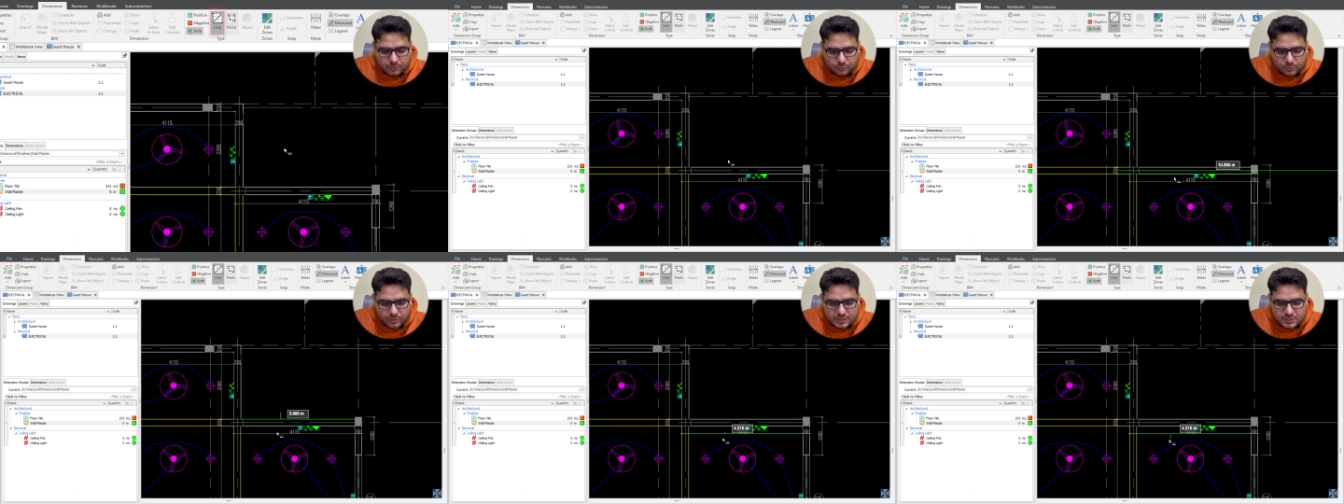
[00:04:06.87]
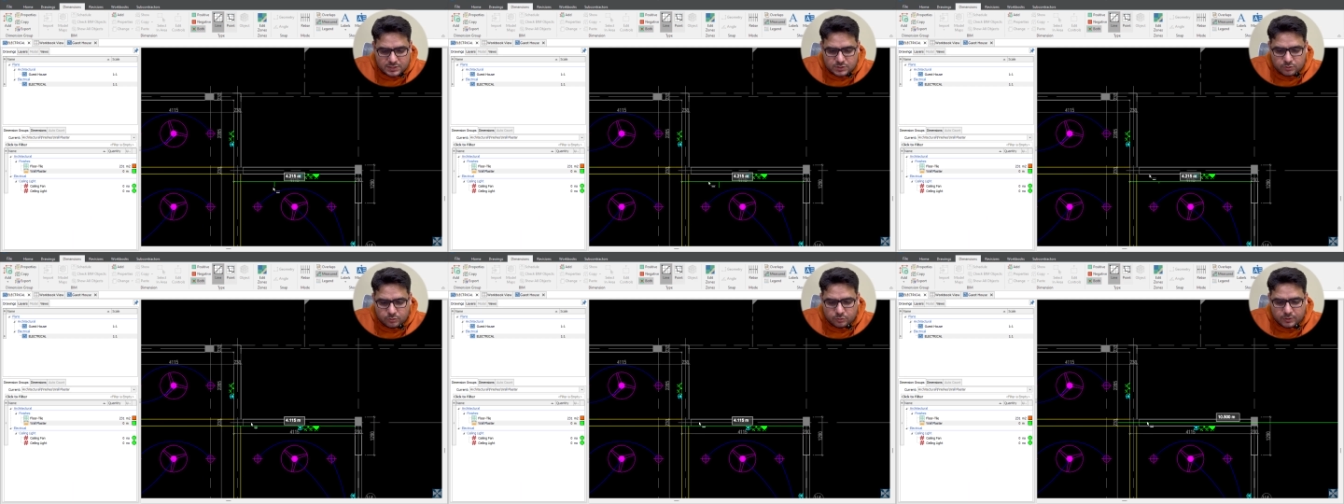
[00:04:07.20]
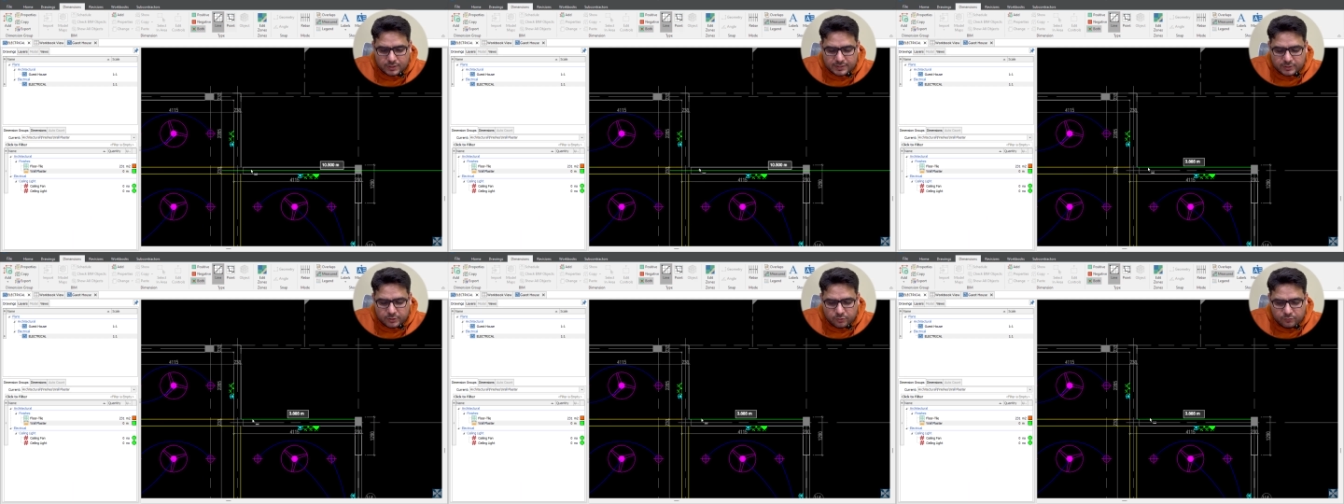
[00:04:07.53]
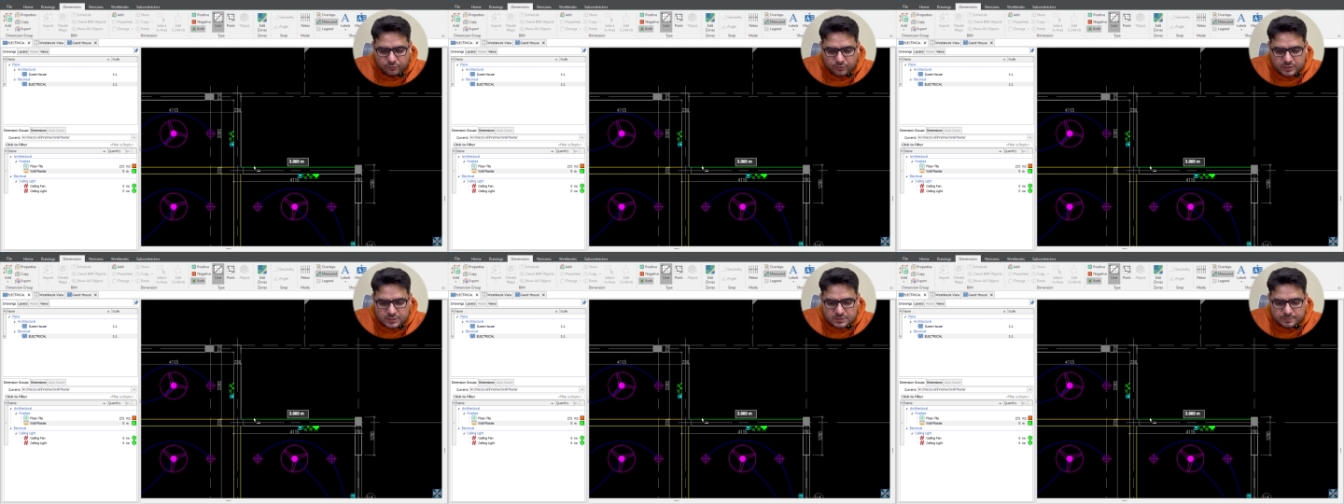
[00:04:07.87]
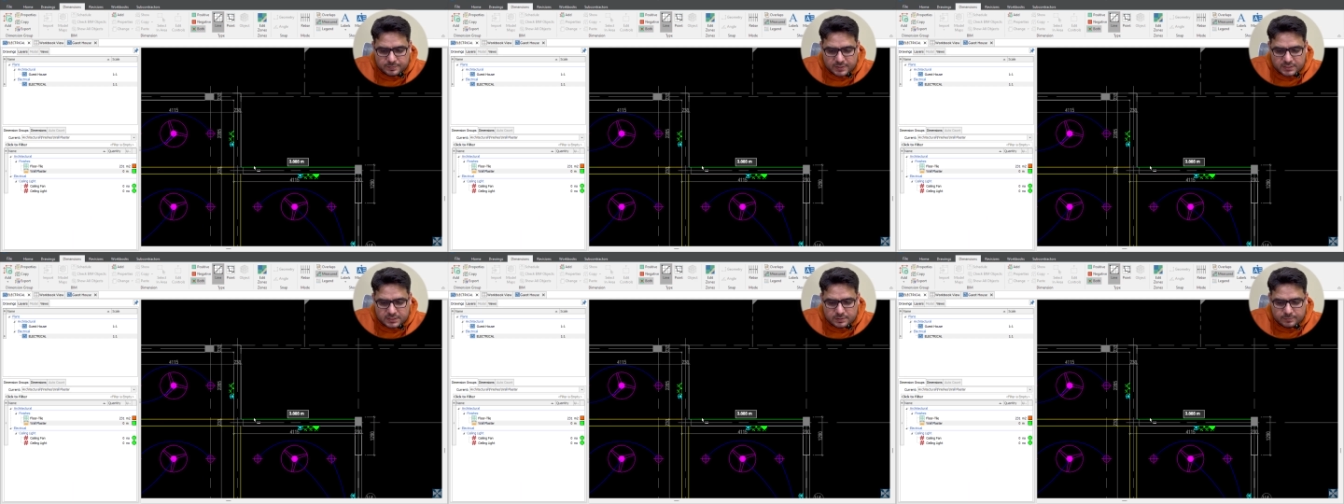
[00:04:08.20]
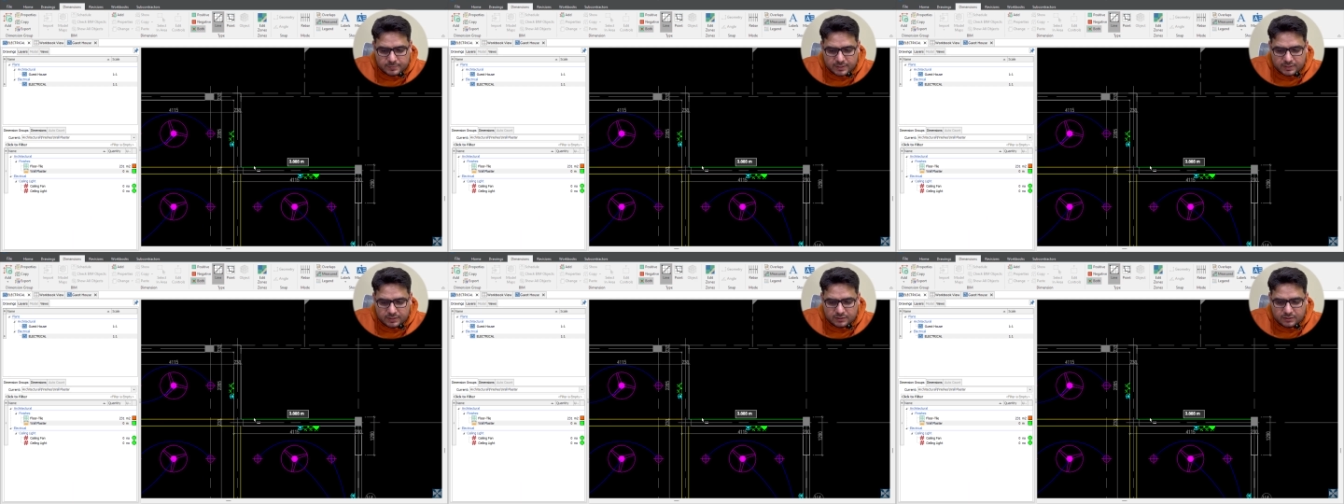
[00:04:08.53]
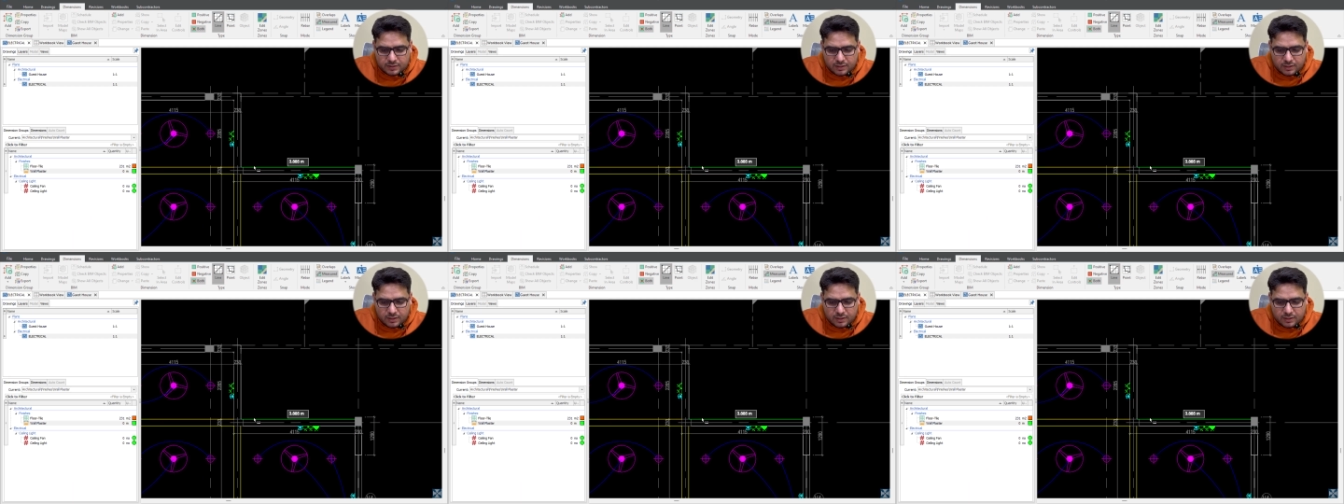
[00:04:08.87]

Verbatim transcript: once you get your first measurement,